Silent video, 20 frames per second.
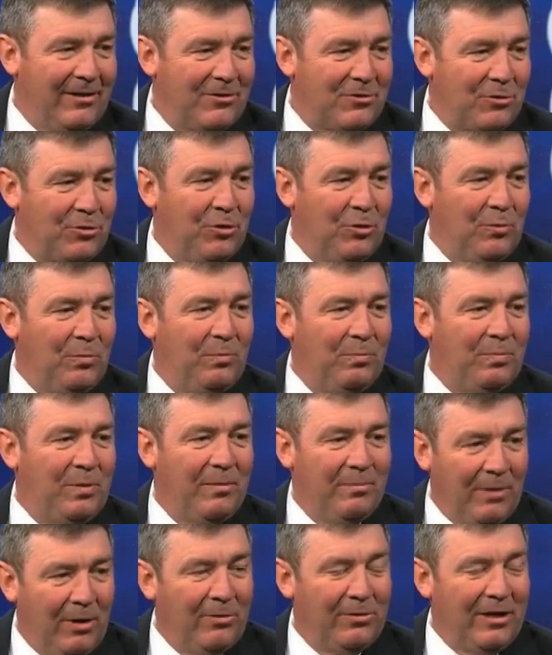is to
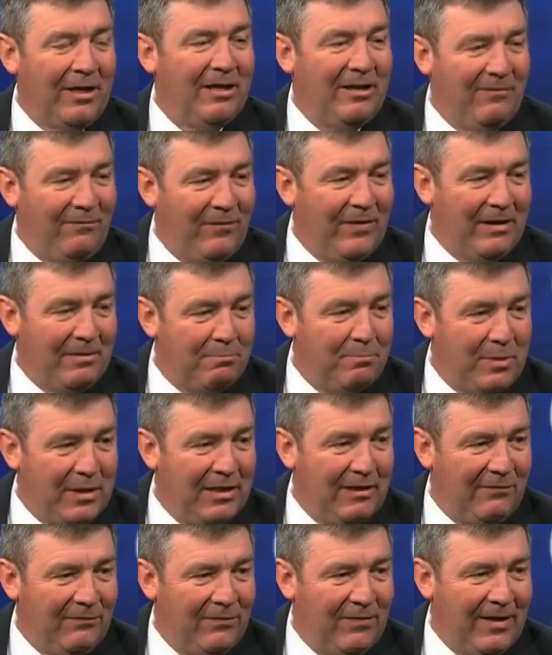promote and defend
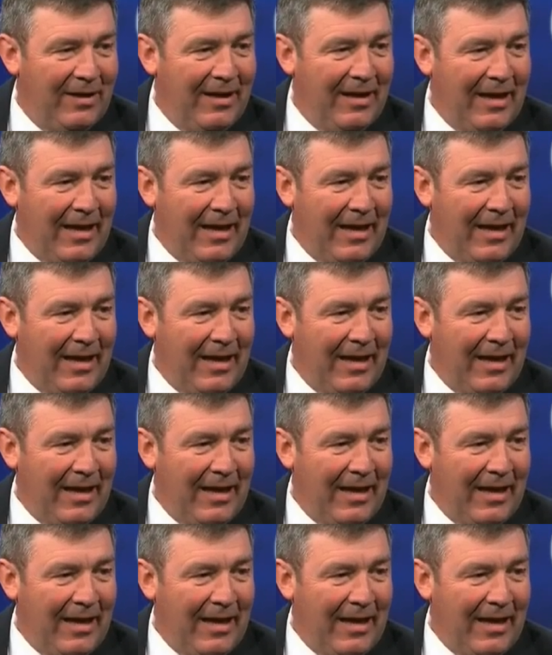beef